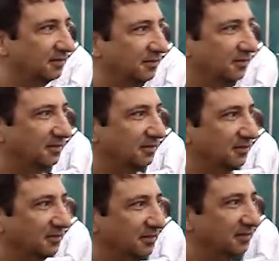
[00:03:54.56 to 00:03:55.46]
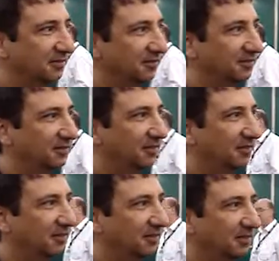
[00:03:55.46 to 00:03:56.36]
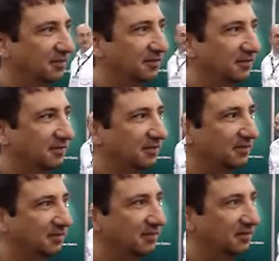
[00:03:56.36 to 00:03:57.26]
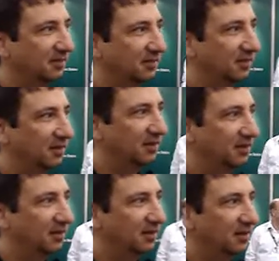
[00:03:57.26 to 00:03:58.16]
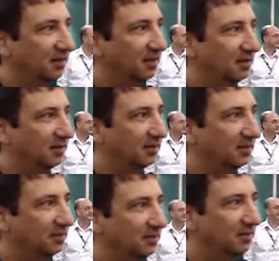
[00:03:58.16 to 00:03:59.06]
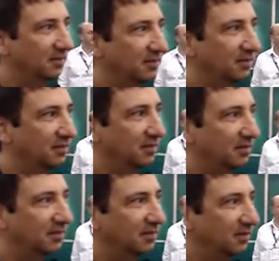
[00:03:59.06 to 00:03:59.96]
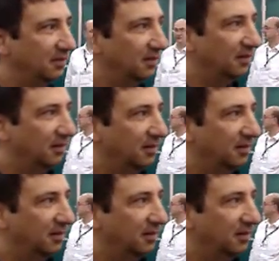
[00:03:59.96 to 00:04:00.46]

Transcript: This person isn't speaking.